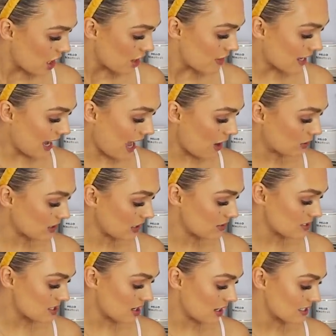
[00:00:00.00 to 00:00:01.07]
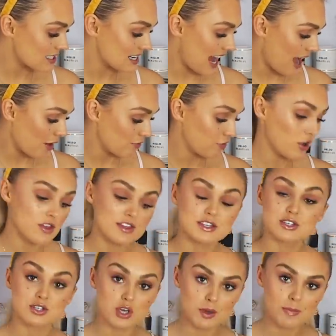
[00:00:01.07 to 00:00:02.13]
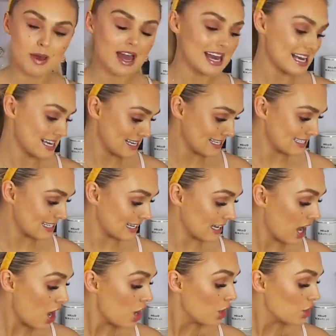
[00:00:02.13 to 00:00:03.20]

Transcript: The countdown starts now. Follow the super easy